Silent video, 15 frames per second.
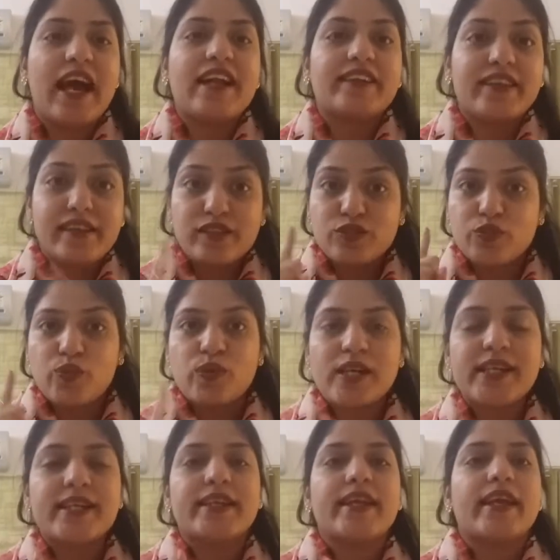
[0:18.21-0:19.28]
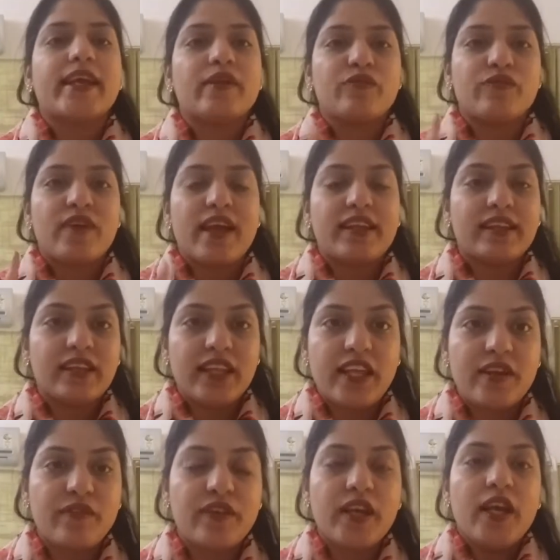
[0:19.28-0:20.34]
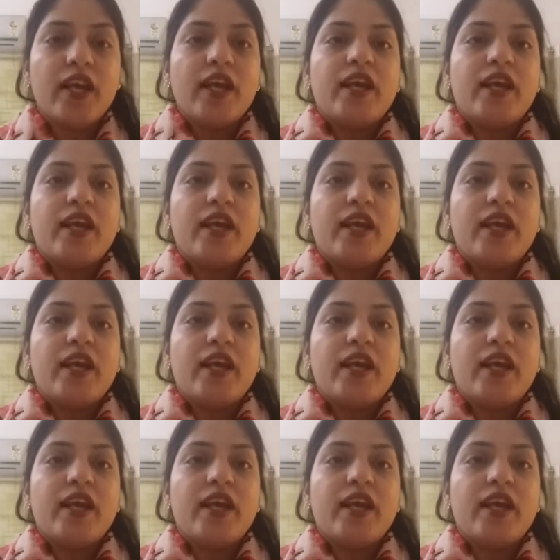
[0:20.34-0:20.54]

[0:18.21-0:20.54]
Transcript: That is, one day well lived